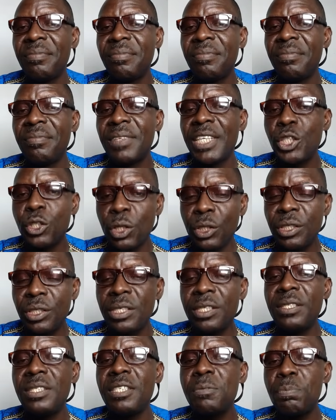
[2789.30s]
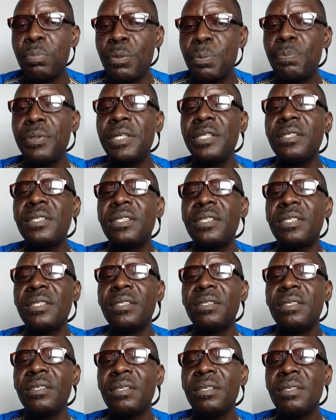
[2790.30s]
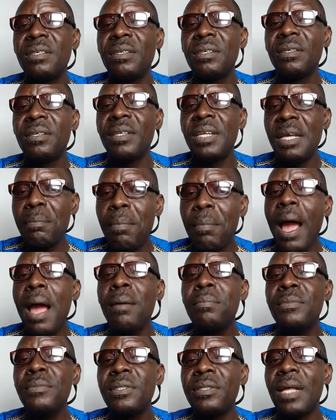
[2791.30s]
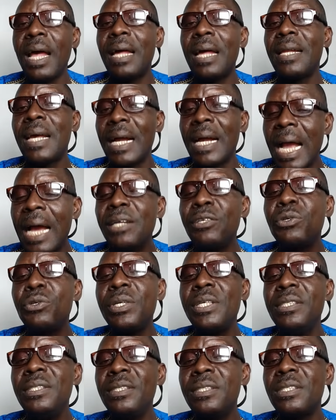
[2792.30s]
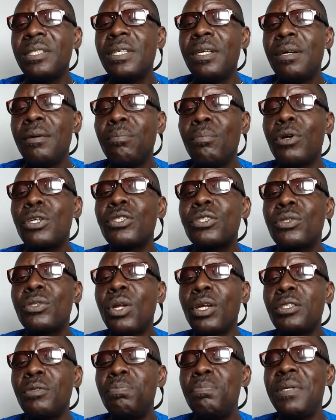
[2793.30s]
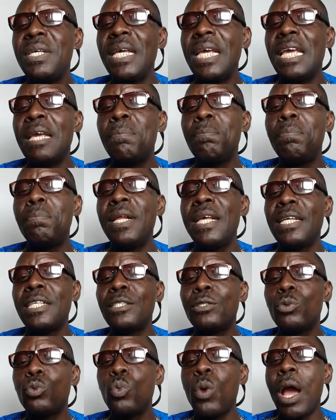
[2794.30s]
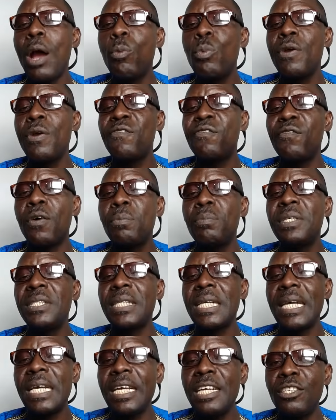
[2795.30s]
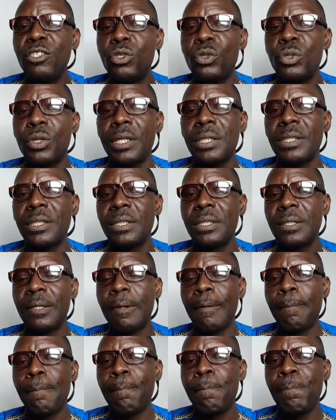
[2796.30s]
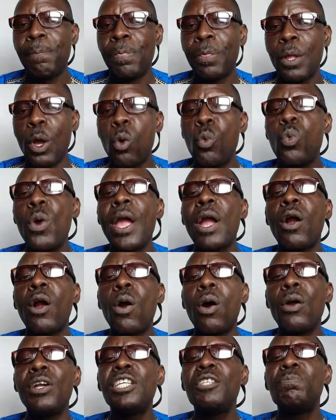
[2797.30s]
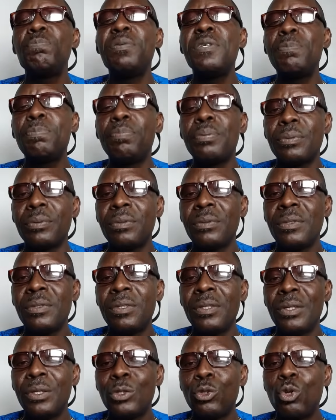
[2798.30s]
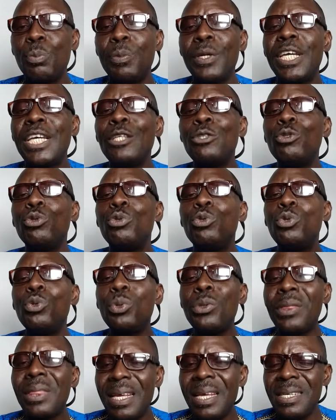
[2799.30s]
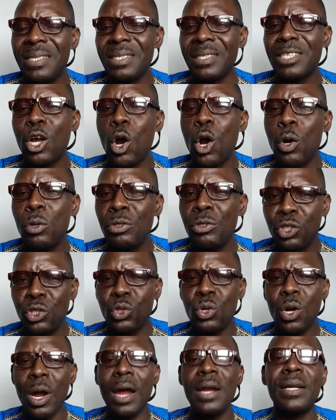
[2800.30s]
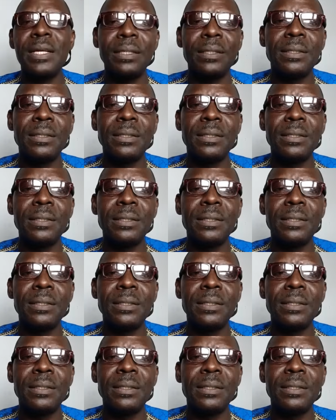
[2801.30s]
The churches, the pulpits, the imams, and the gatherings must not be a place where we foment hatred or we encourage people to begin to do things contrary,